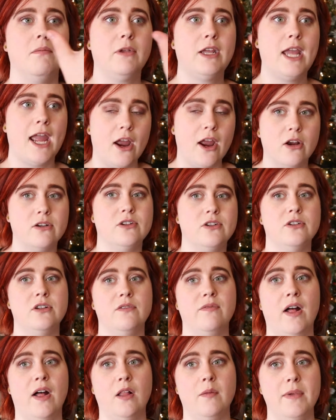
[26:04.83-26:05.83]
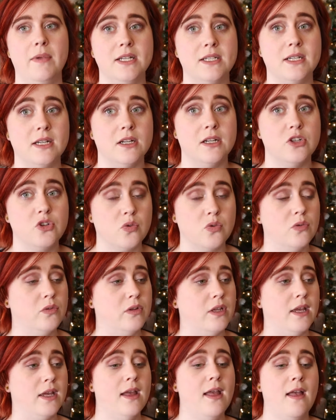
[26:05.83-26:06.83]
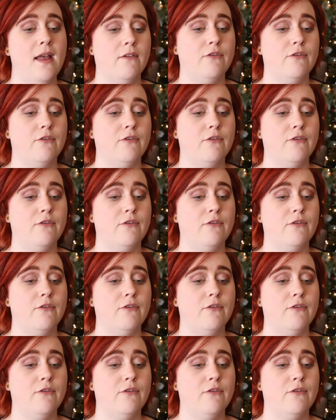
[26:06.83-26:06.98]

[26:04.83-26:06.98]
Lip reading: character development in a truly